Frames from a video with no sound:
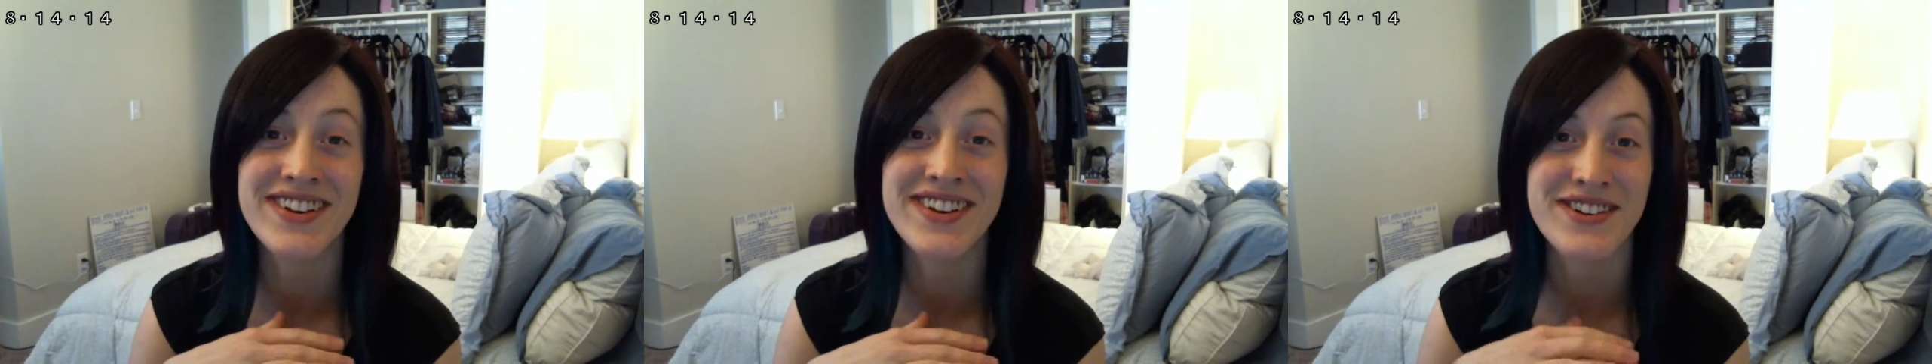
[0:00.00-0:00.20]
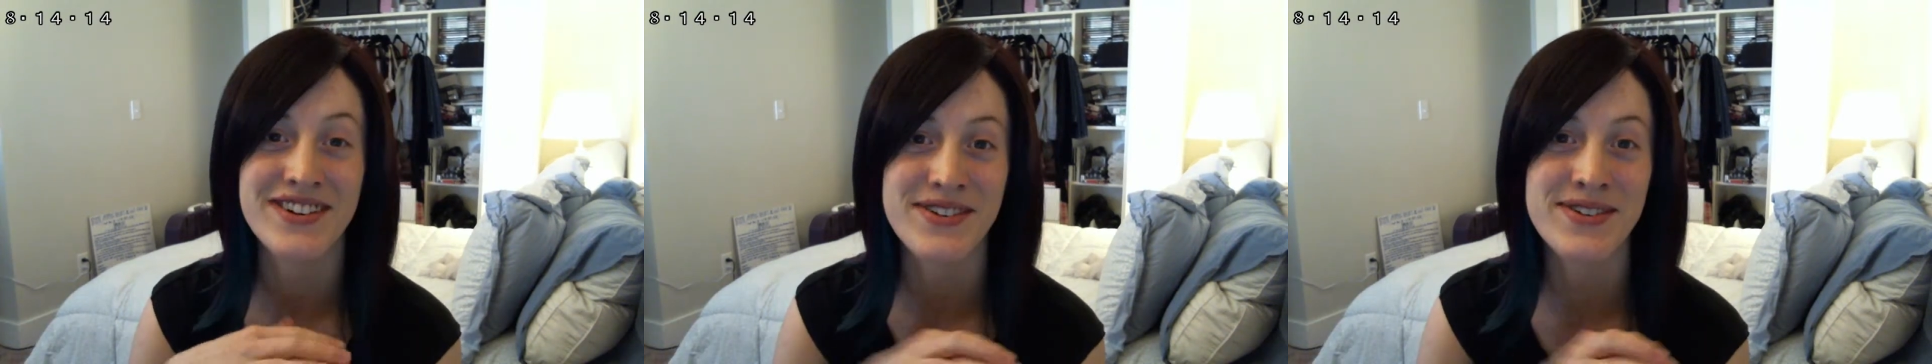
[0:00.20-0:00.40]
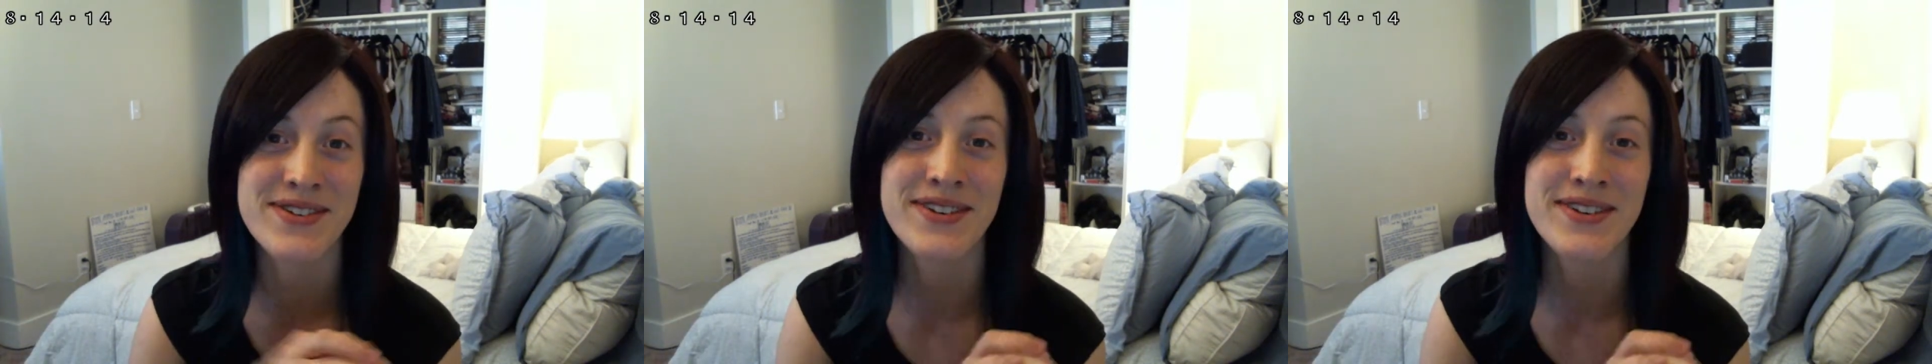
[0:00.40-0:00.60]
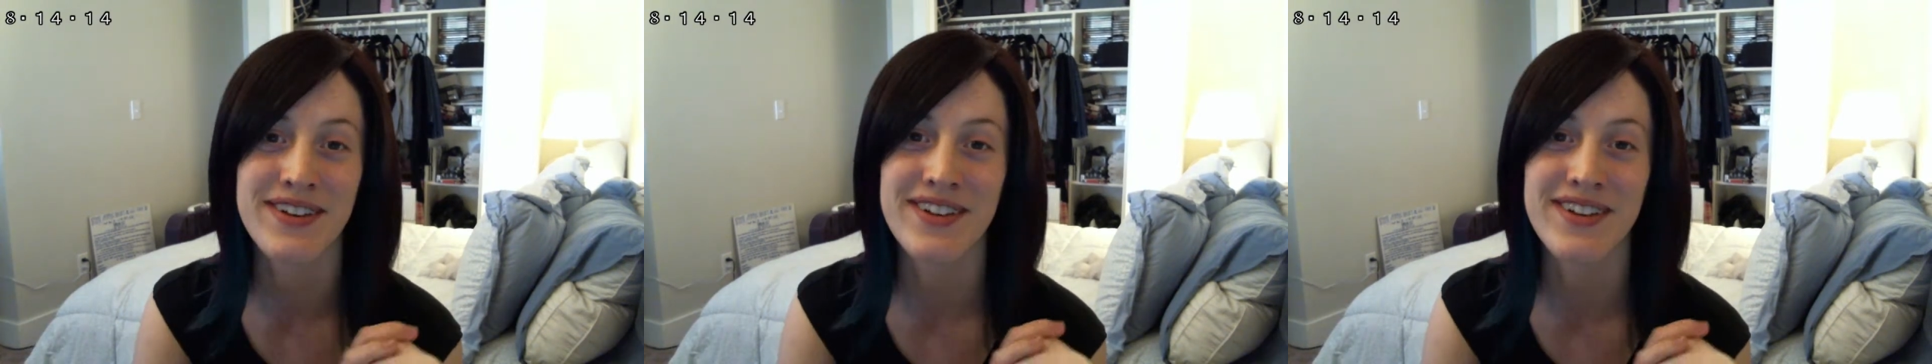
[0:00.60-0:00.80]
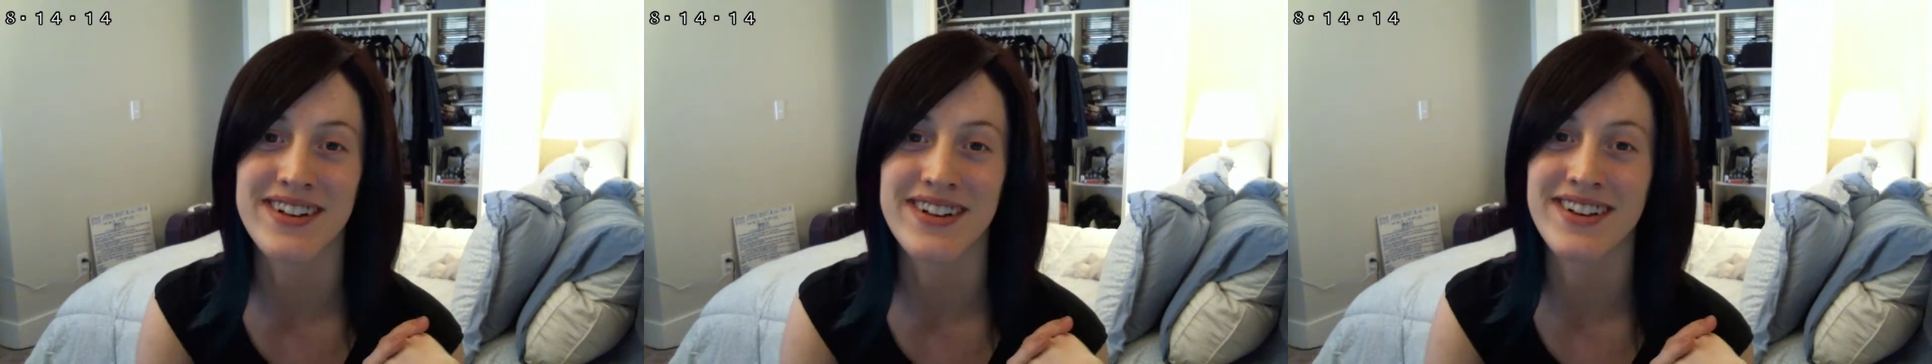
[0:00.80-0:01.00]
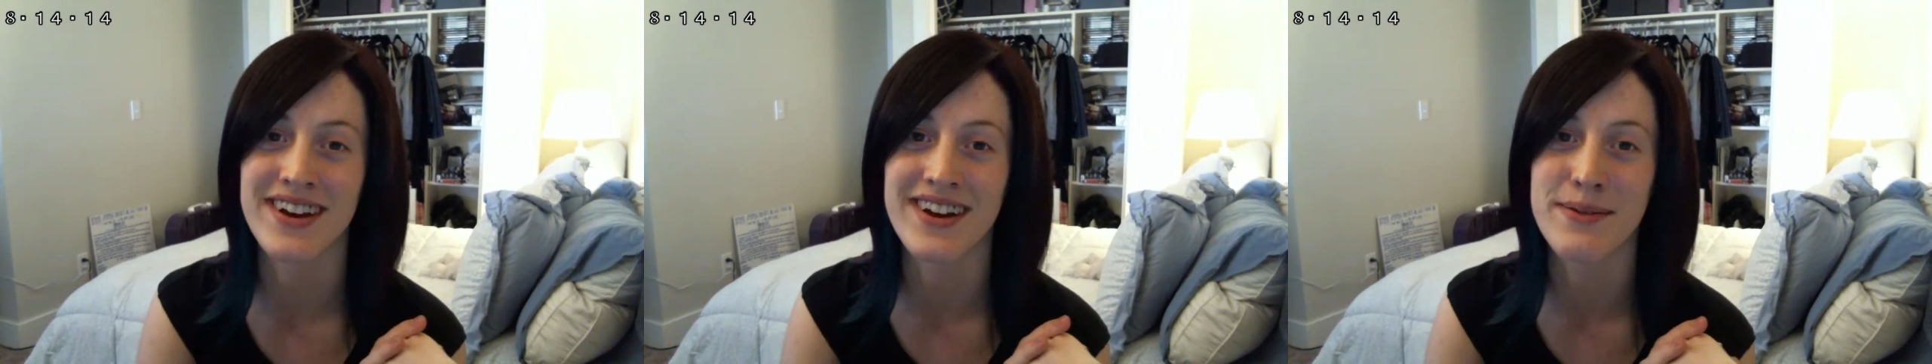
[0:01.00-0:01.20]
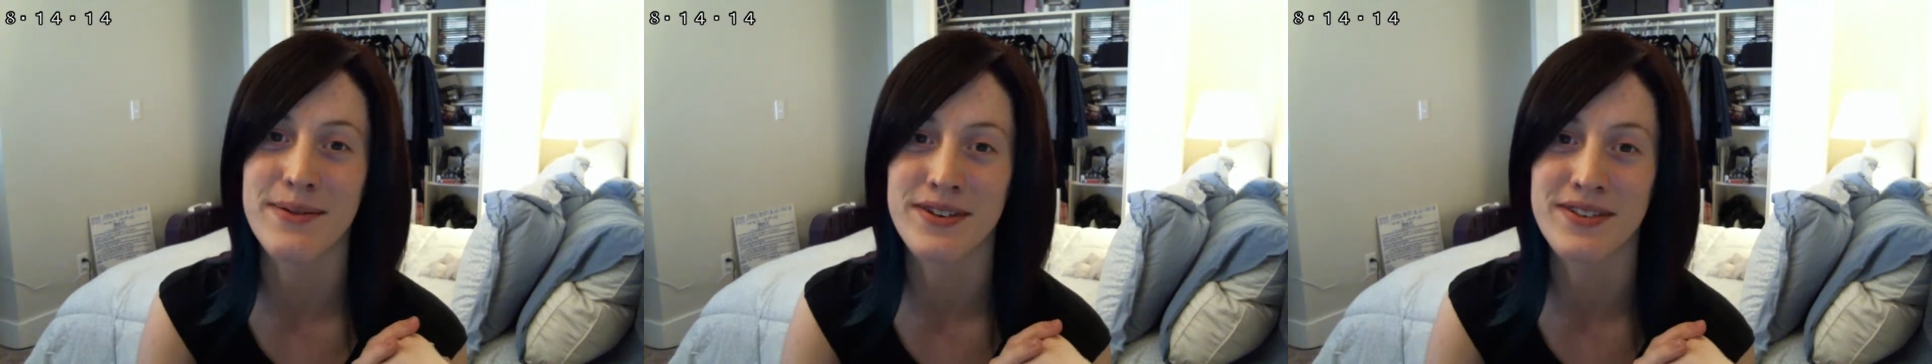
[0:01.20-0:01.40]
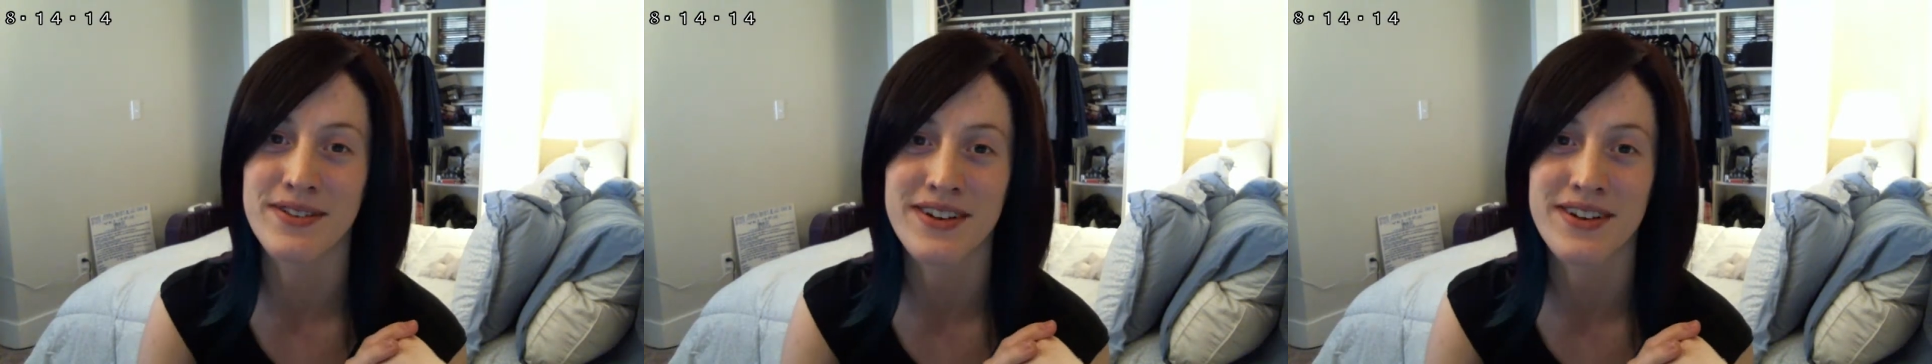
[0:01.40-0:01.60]
done a shoot in a really long time,
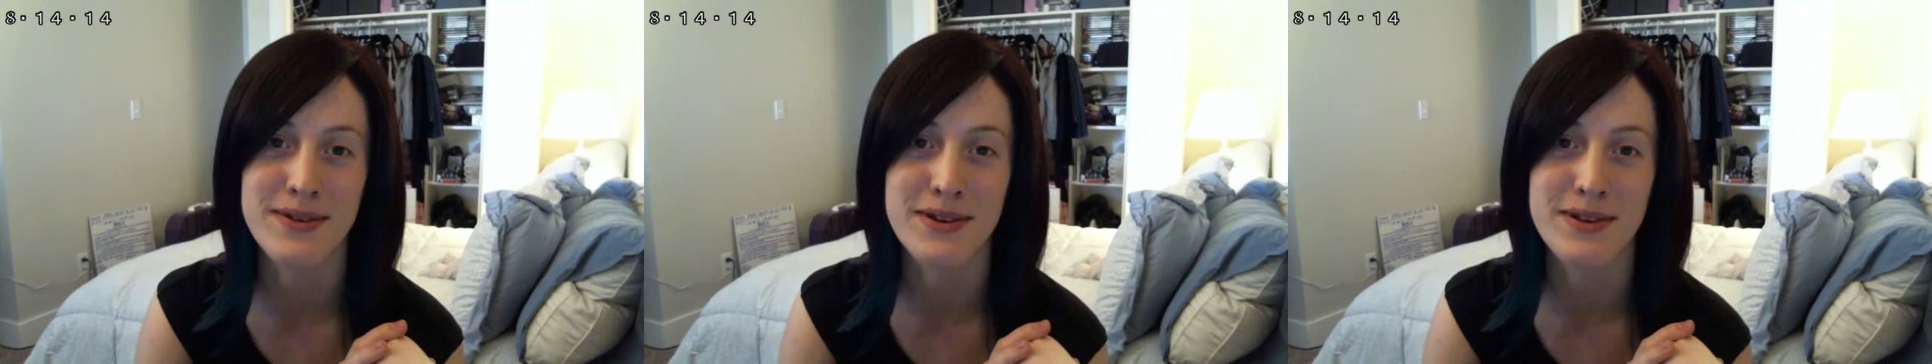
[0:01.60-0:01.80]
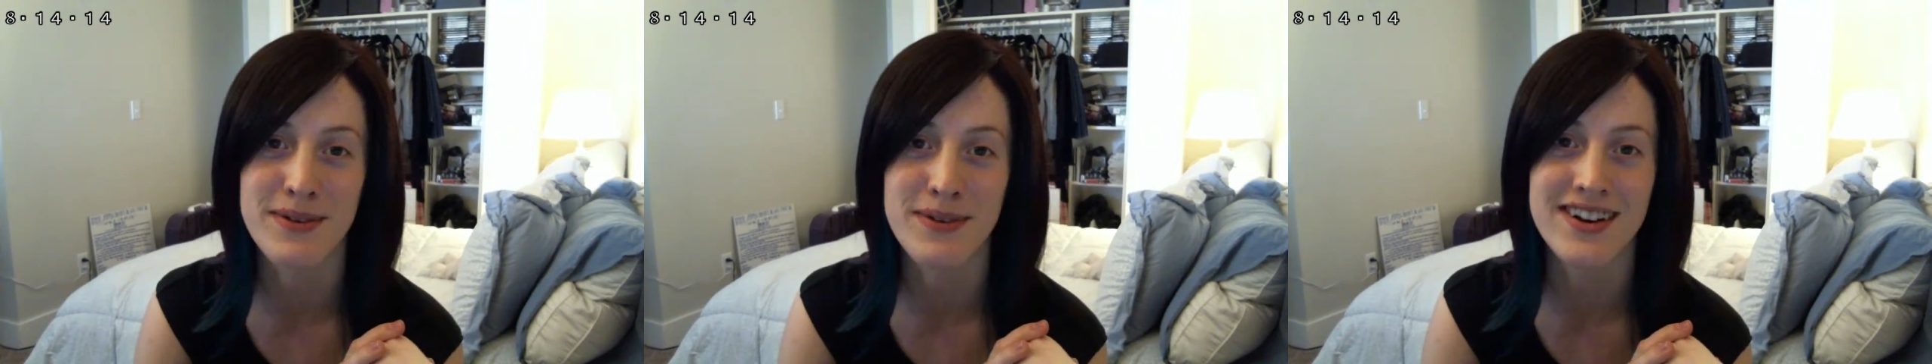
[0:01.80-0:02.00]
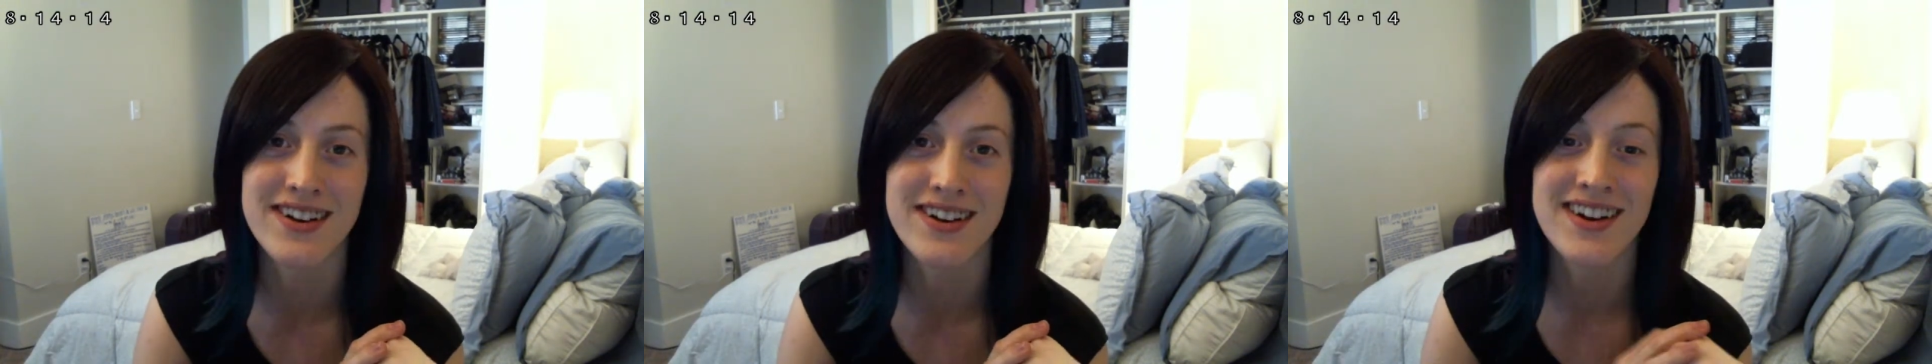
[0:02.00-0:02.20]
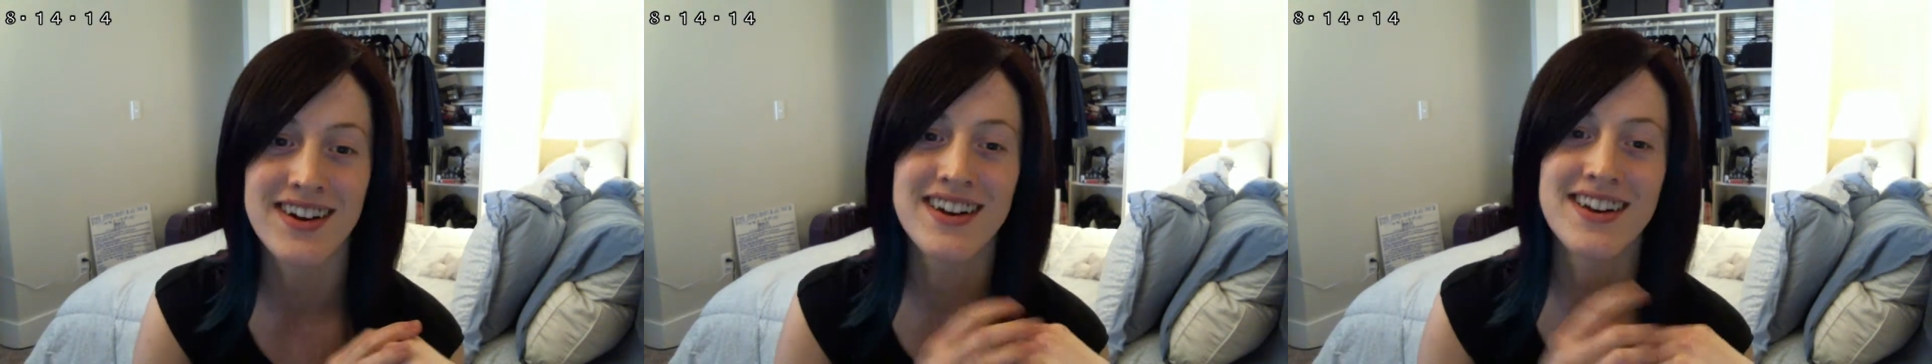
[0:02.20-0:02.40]
so it's going to be splendid.